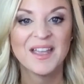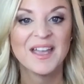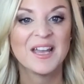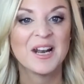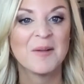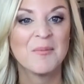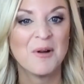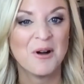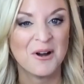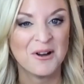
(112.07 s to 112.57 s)

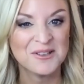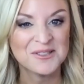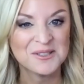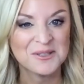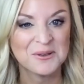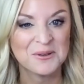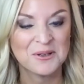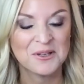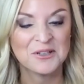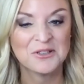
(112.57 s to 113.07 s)
and I'm
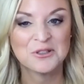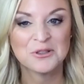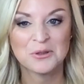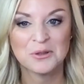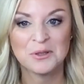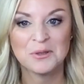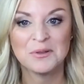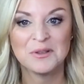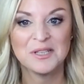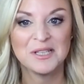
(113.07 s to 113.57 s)
also gonna show
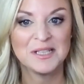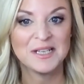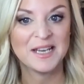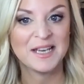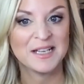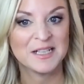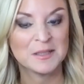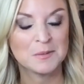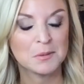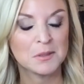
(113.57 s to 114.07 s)
you the
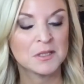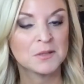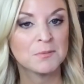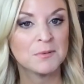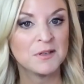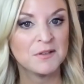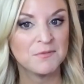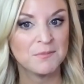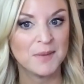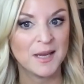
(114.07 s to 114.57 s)
enhancements
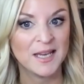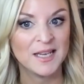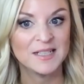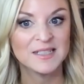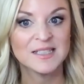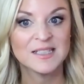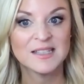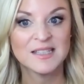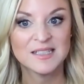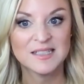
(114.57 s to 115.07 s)
we've
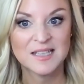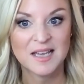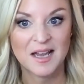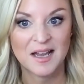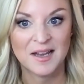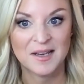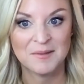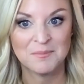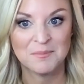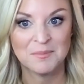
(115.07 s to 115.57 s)
made to the
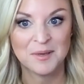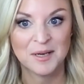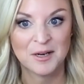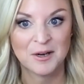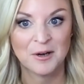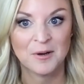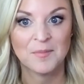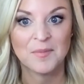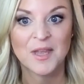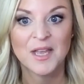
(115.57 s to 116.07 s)
time
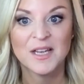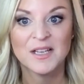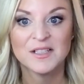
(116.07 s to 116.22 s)
picker.